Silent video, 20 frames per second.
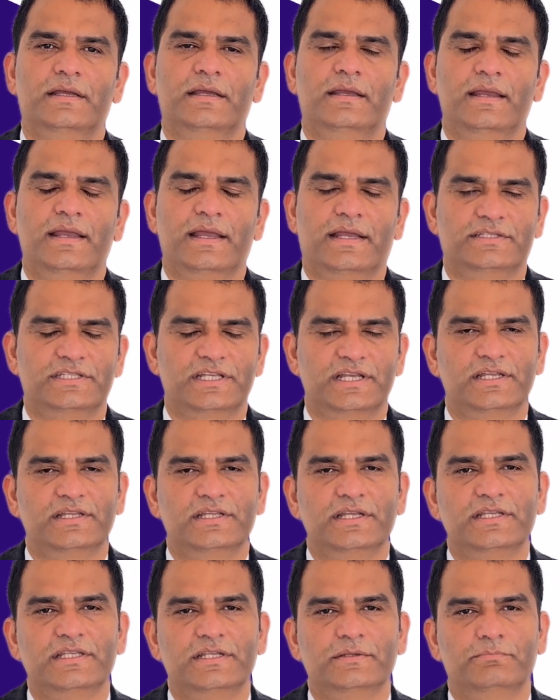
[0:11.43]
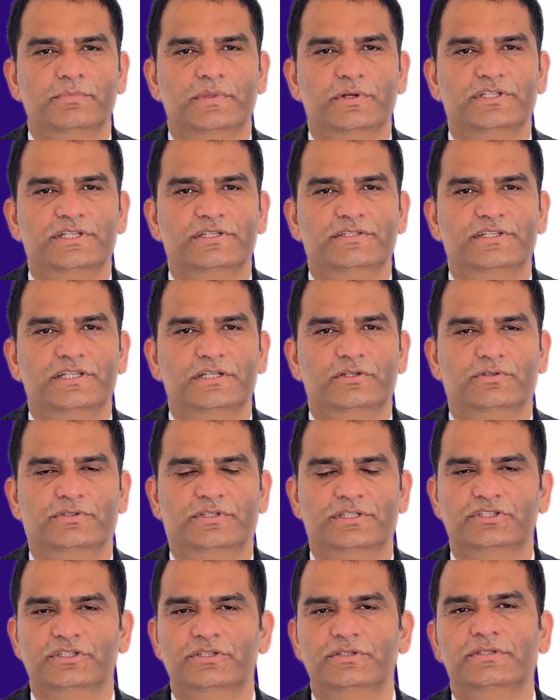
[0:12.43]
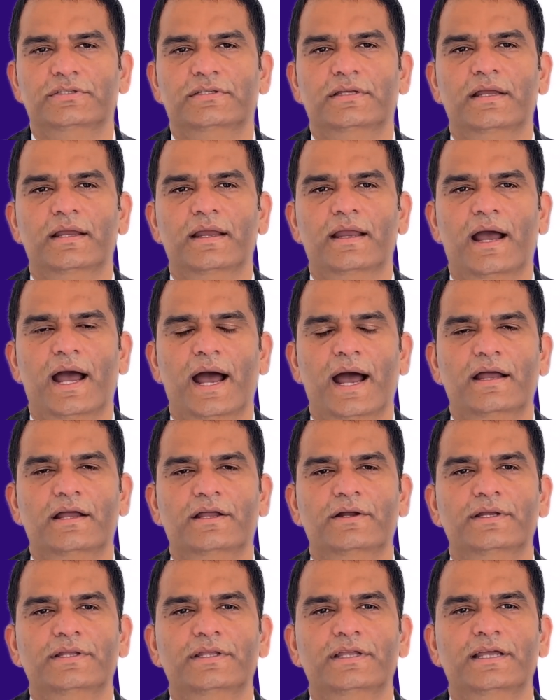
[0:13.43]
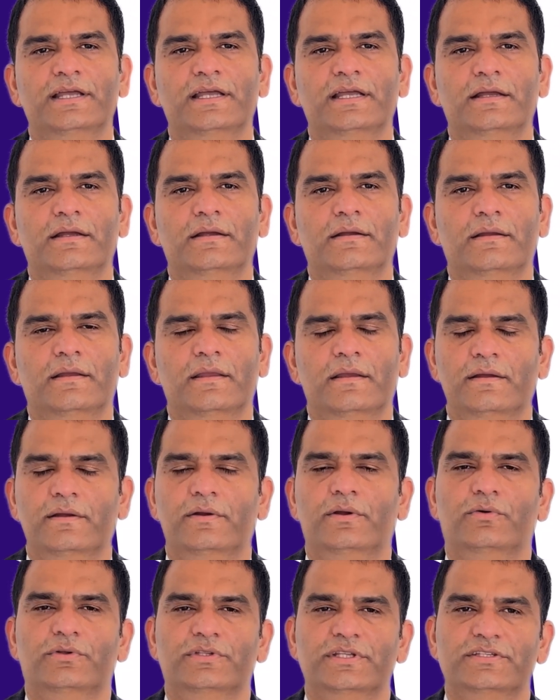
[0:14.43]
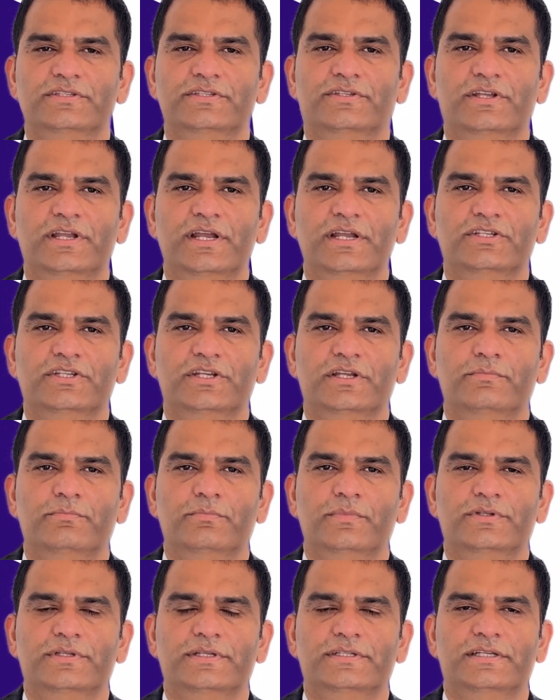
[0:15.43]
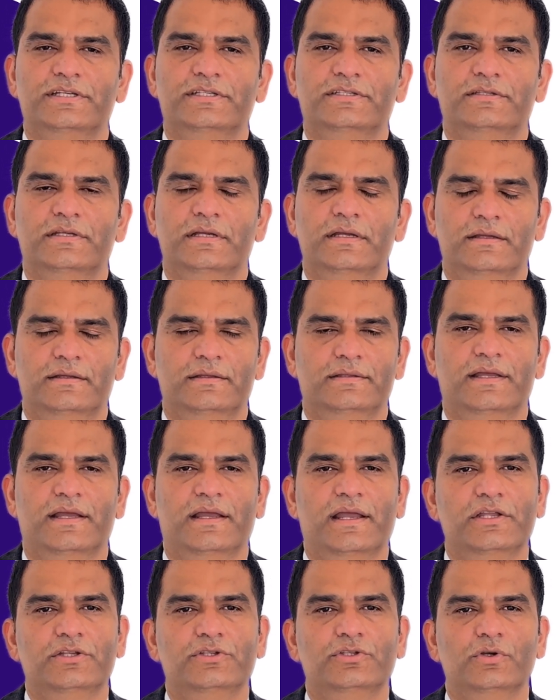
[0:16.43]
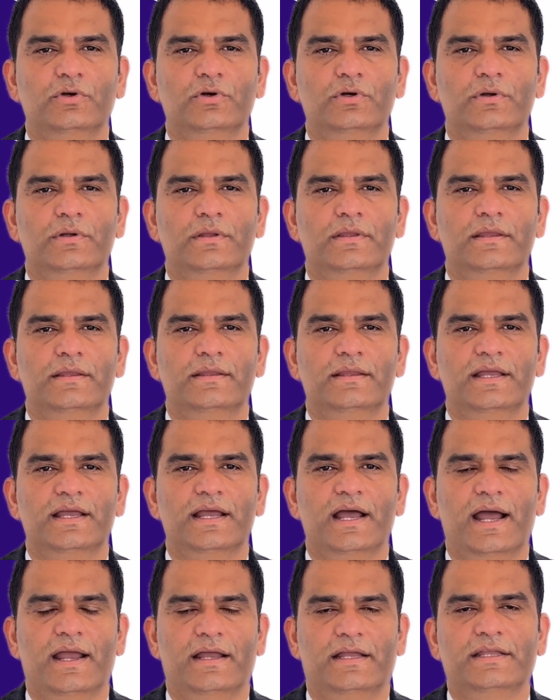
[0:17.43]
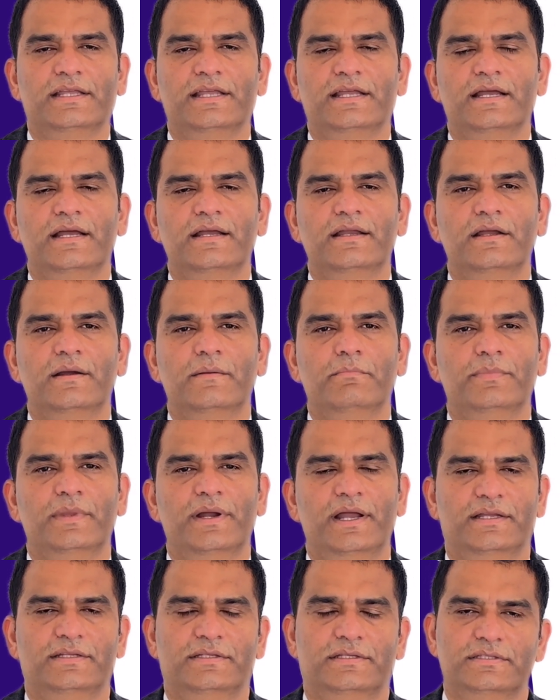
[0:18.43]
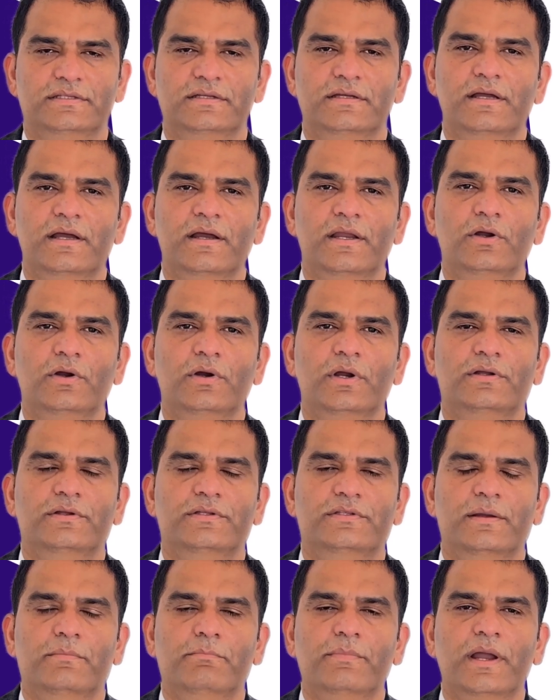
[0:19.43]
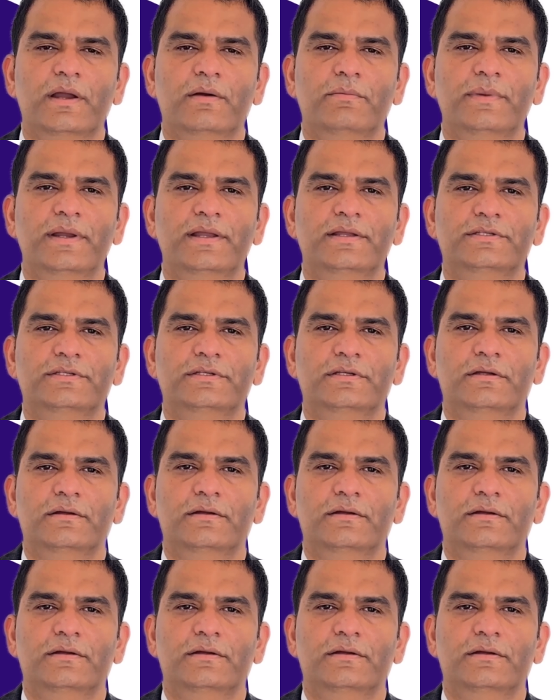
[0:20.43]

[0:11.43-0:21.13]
in generating purchase requisitions accurately using structured processes that ensure clarity and compliance across departments.